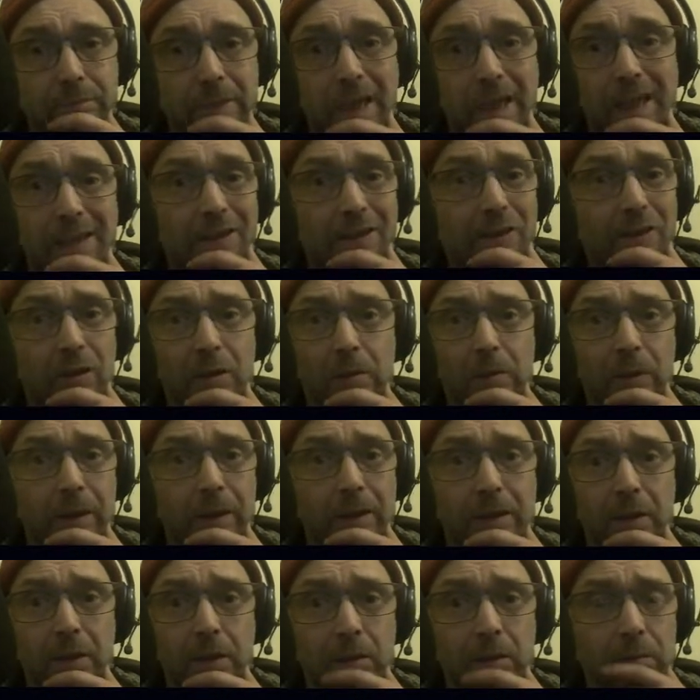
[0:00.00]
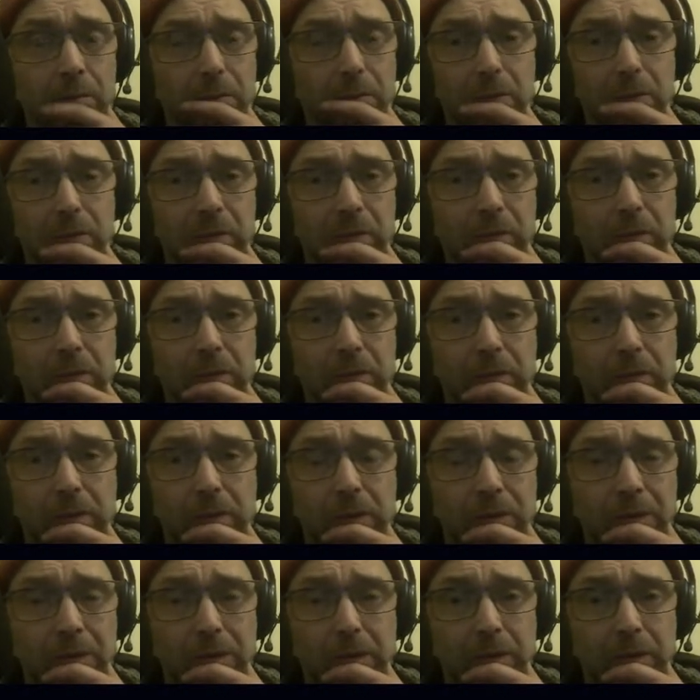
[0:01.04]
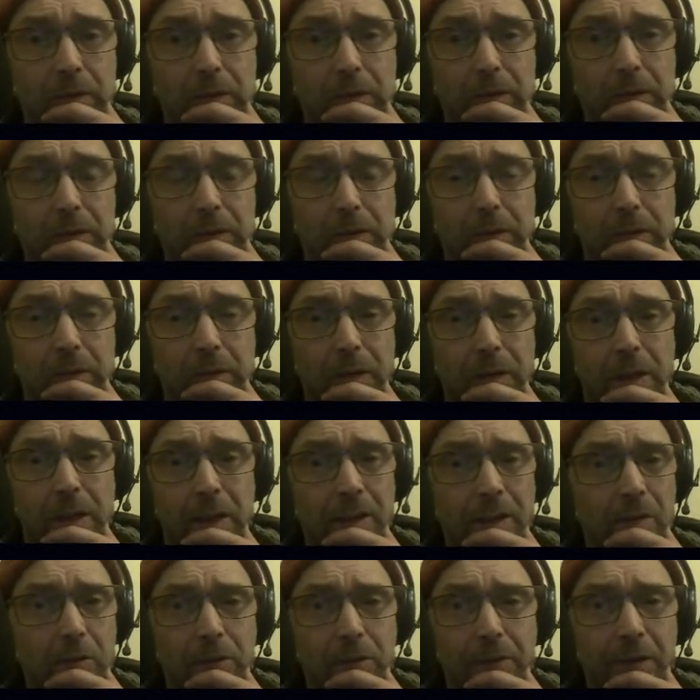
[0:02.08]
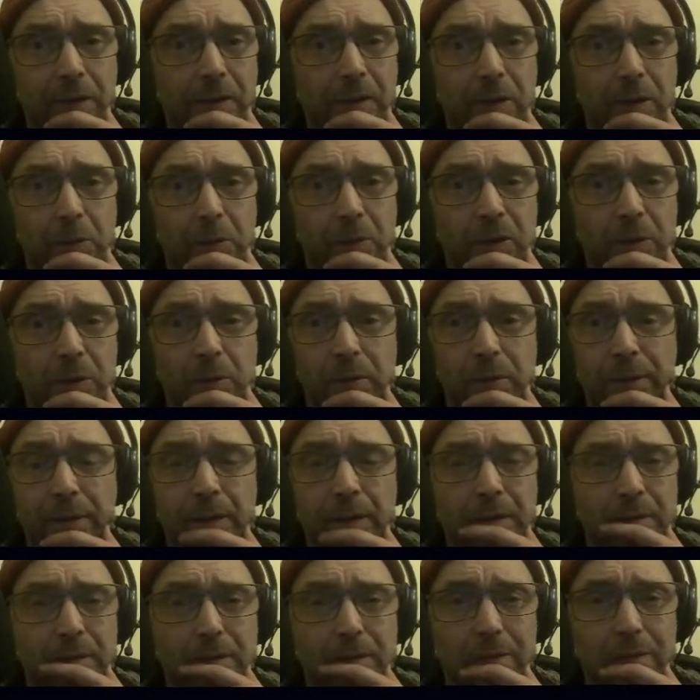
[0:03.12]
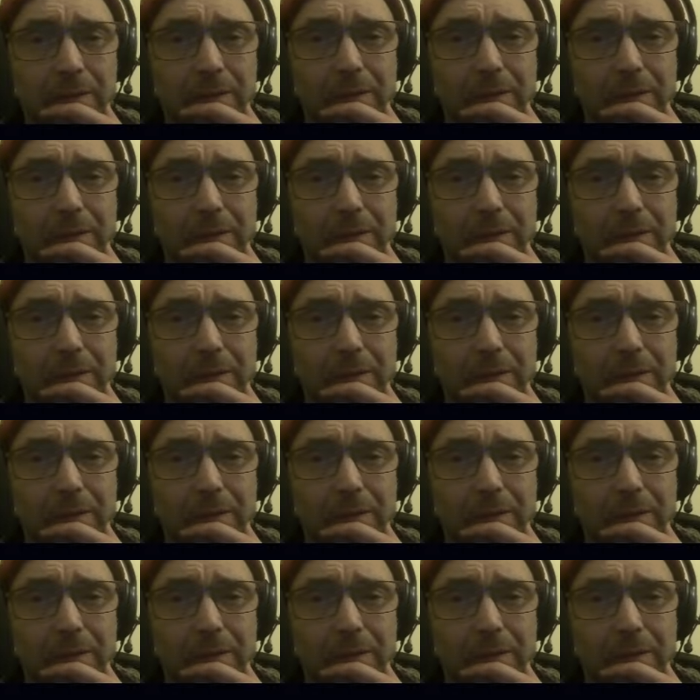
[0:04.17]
I certainly don't. I don't think they were doing that.